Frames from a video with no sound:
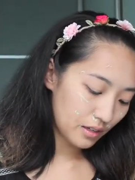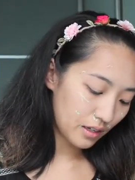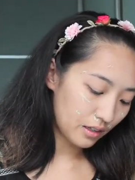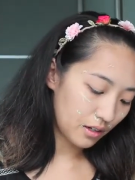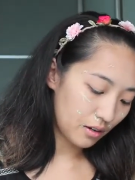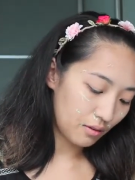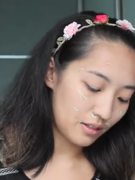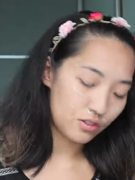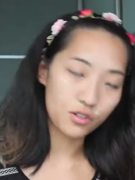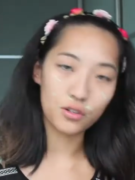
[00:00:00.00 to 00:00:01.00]
And go
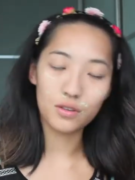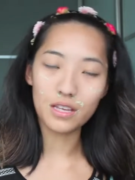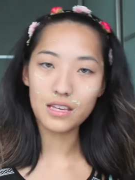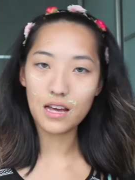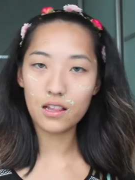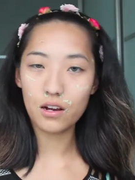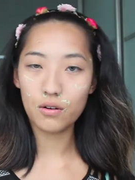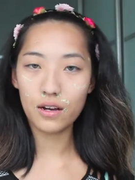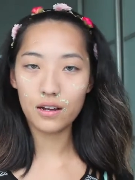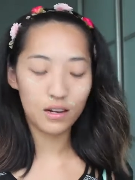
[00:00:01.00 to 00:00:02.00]
into the
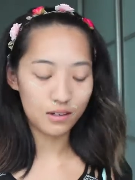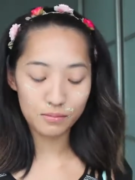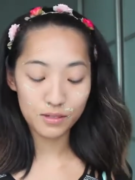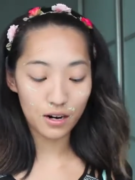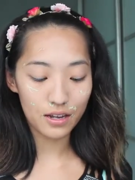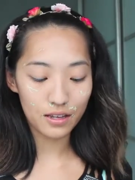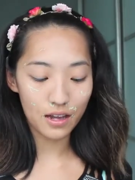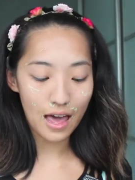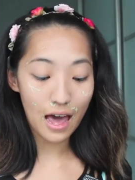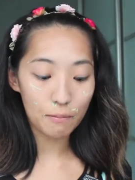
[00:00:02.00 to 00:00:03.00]
yellow,
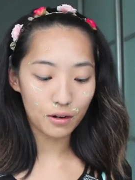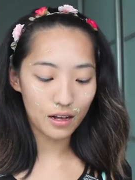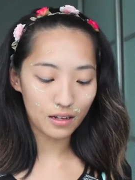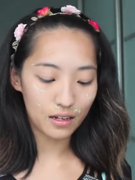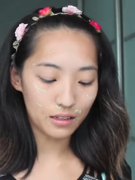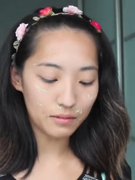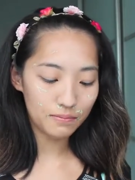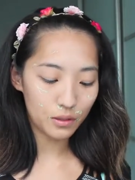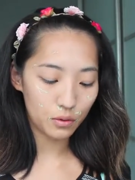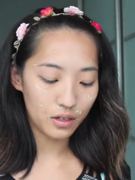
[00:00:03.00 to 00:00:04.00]
the apricot color,
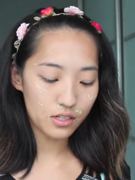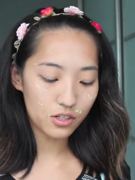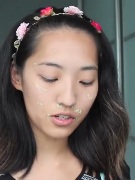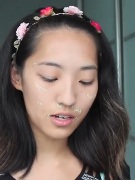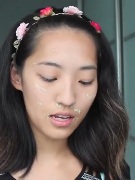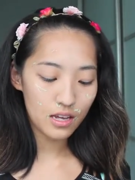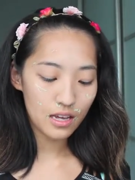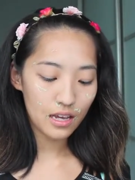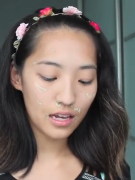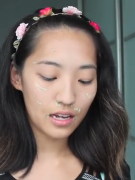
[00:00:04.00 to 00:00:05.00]
the orange.
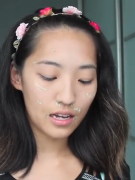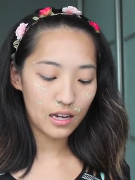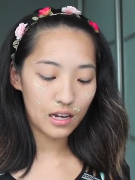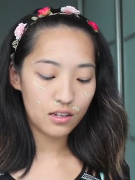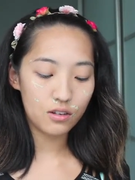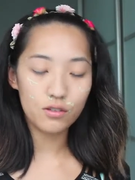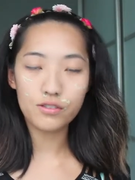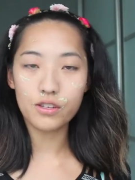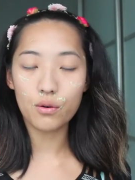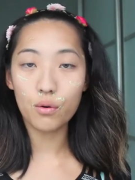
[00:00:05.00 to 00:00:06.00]
And you
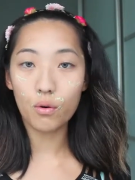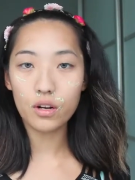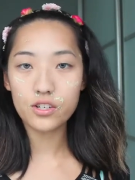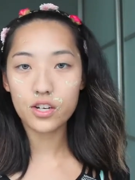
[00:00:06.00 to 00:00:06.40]
use the orange